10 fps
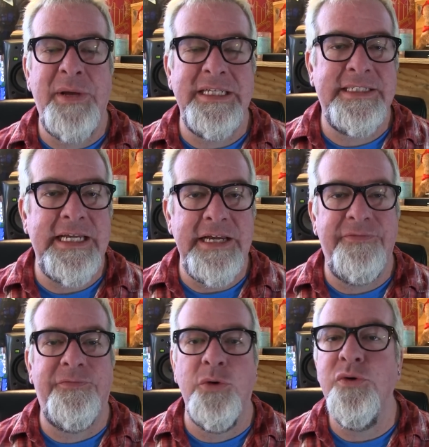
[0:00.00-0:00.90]
pesky
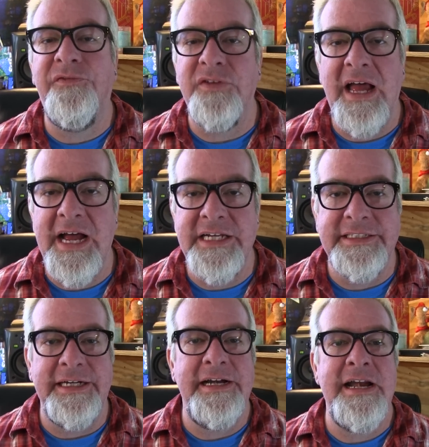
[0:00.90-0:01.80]
fruit
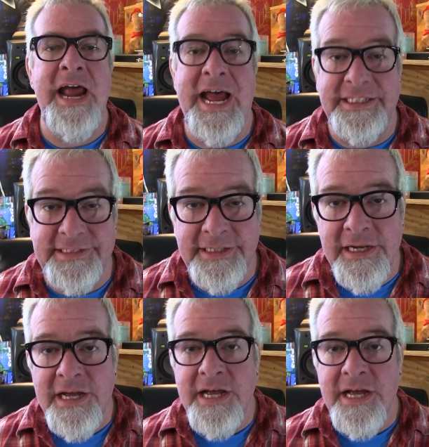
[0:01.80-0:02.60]
flies and gnats.